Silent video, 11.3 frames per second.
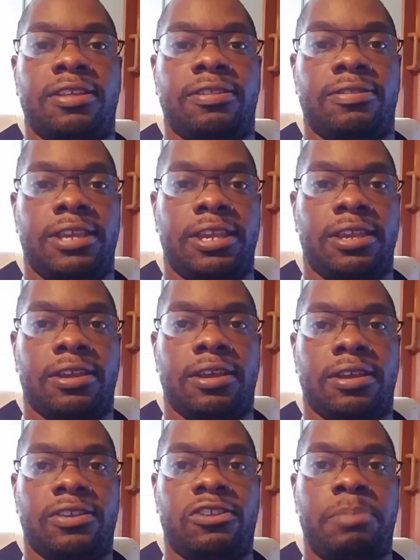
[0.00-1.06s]
the
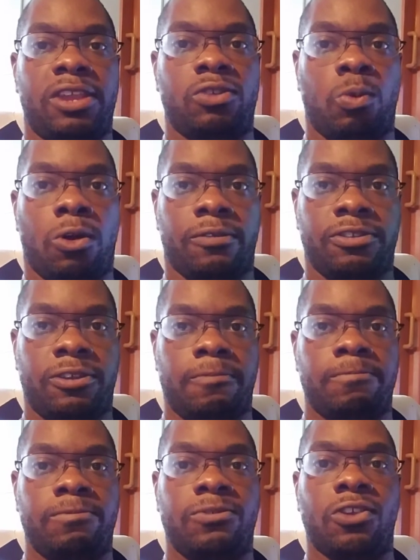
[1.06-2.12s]
uh, Space Wolves.
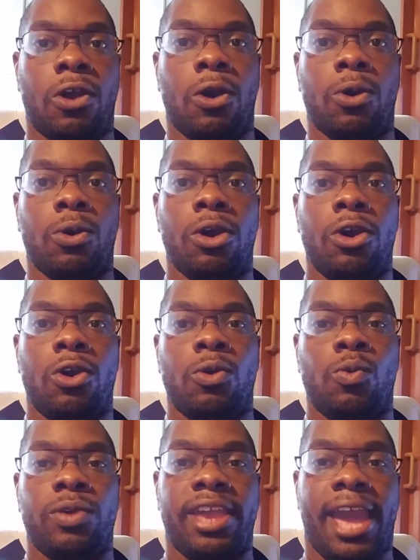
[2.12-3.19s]
So
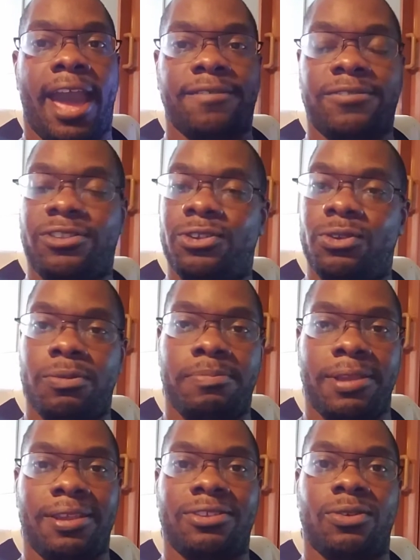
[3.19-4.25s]
we have to
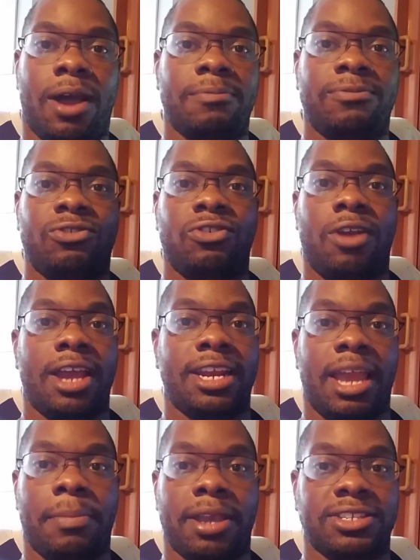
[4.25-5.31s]
be. So I'm trying to
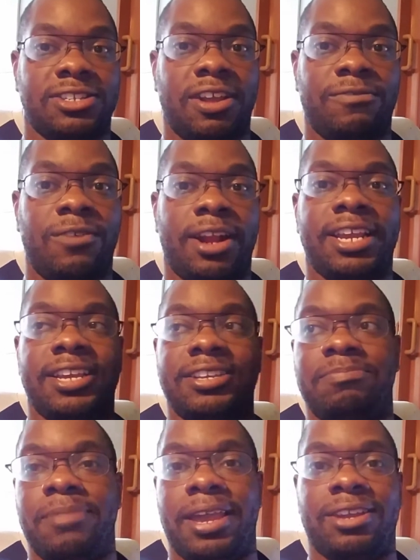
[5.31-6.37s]
get my stuff ready,
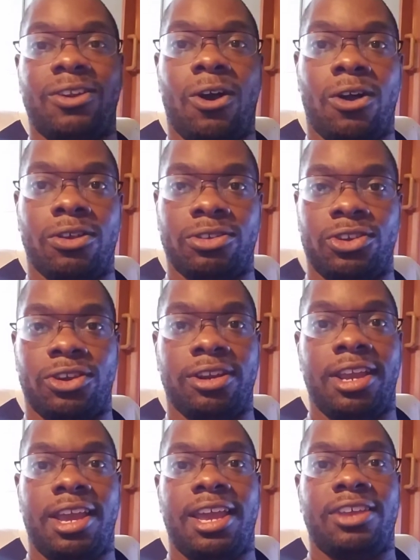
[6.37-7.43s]
make it all good,
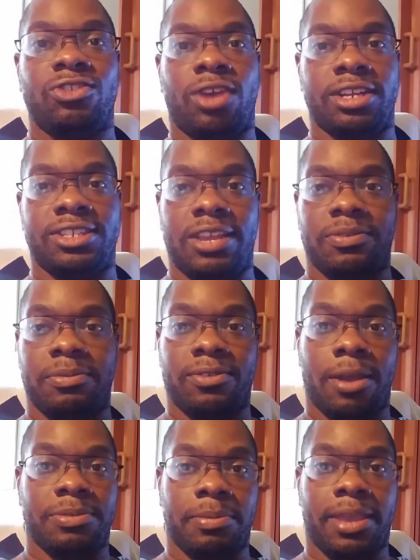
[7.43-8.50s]
trying to save some,
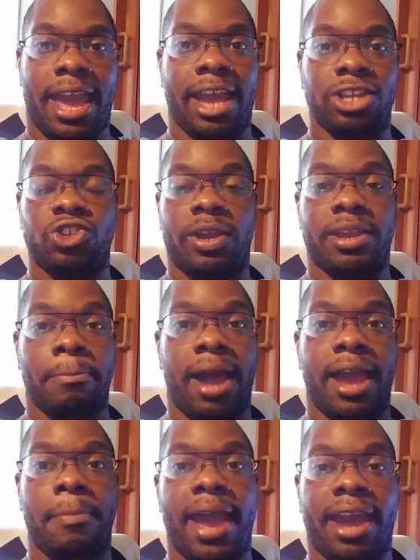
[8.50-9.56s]
up some cash so I can
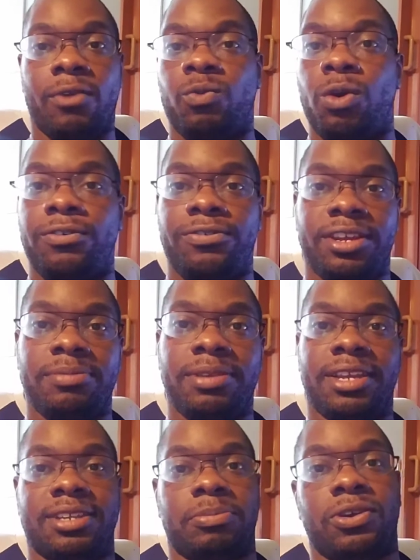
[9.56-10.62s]
buy a pack of Wulfen
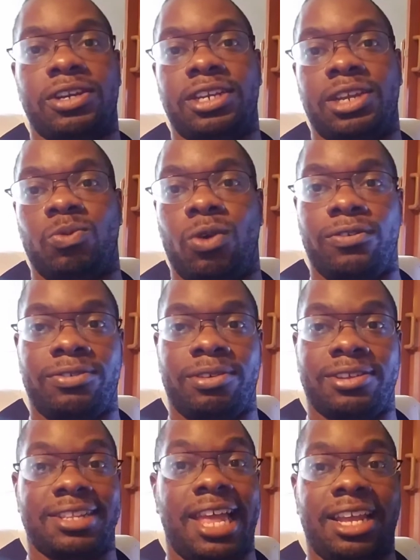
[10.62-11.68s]
because I'm going to need Wolf
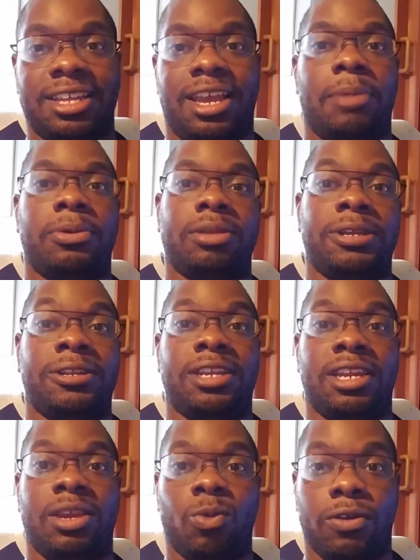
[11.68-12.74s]
because likely I'm going to be
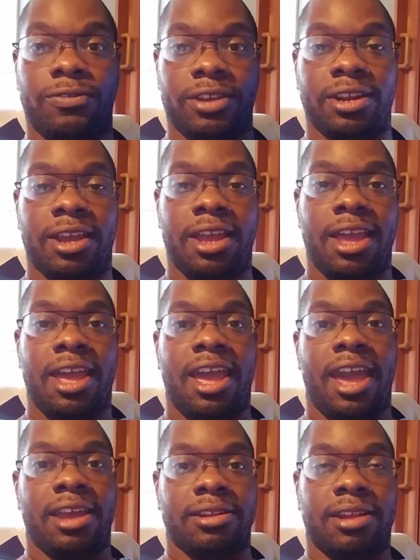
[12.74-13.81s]
needing Wulfen,
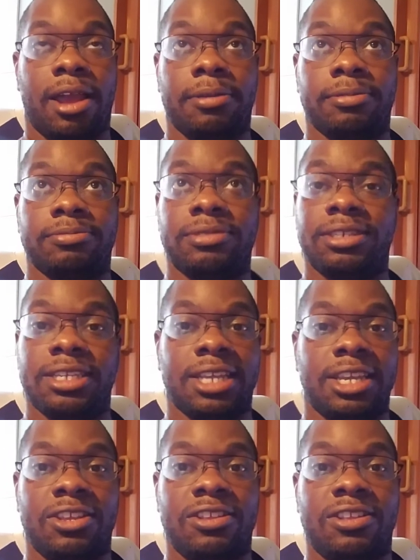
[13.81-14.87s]
and um, it's
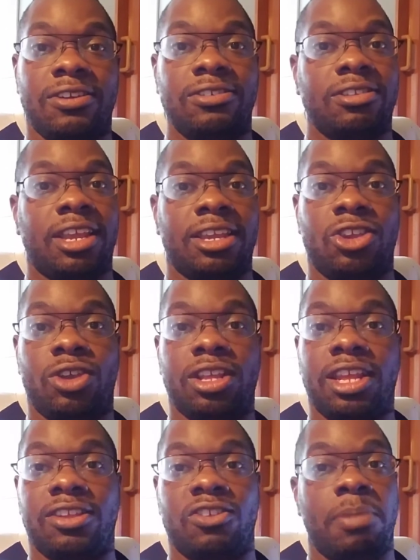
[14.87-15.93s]
like they're like you can
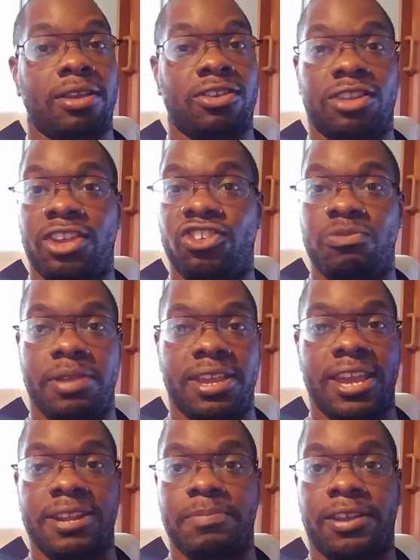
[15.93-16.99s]
let the speculations
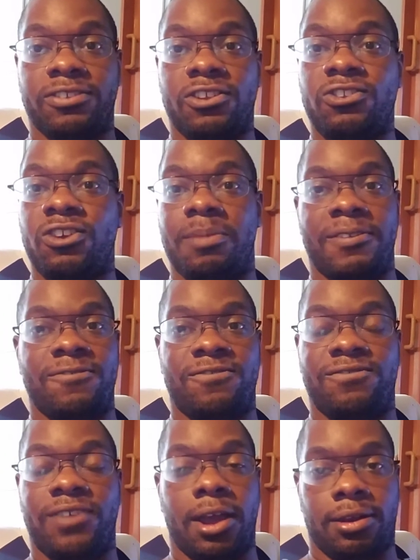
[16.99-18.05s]
begin because it's going to be
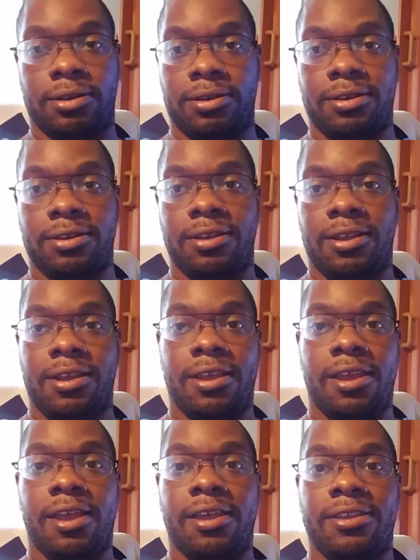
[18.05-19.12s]
fun.
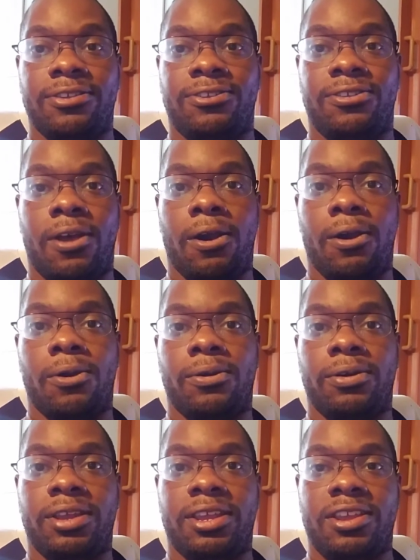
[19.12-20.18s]

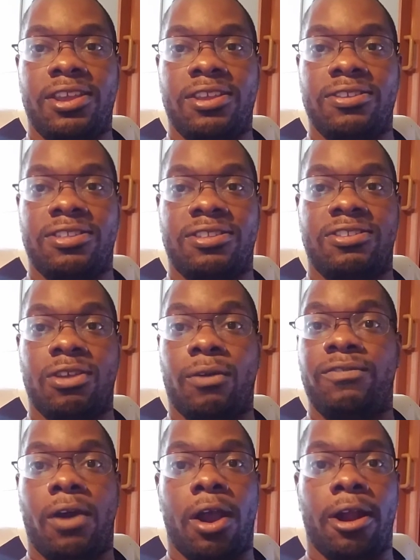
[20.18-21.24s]
So, so
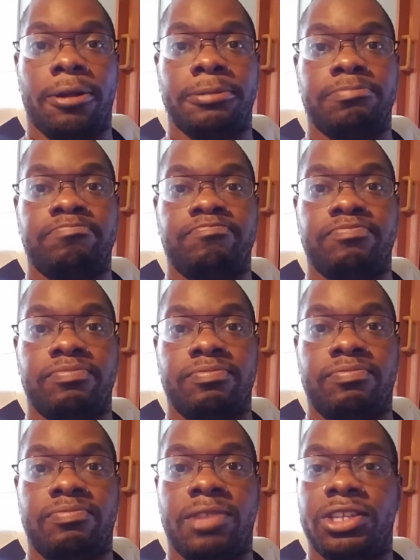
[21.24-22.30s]
far,
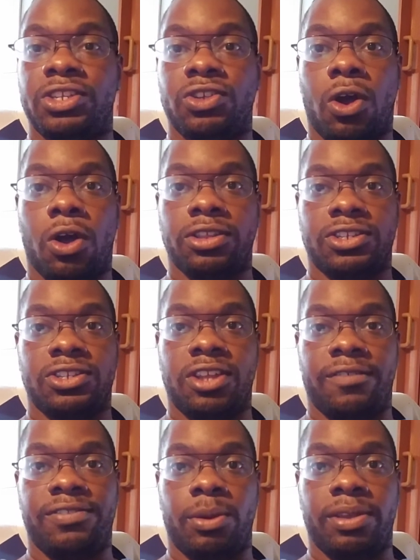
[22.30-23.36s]
this is all the
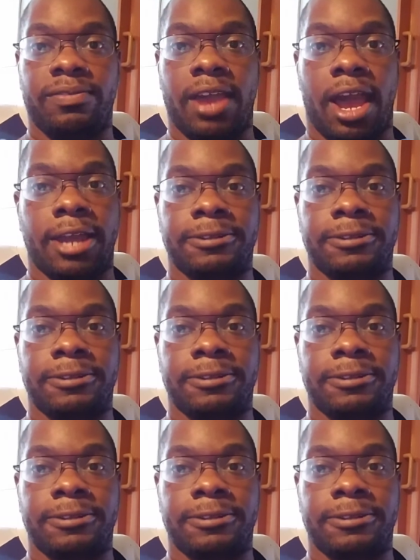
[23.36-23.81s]
stuff that we've got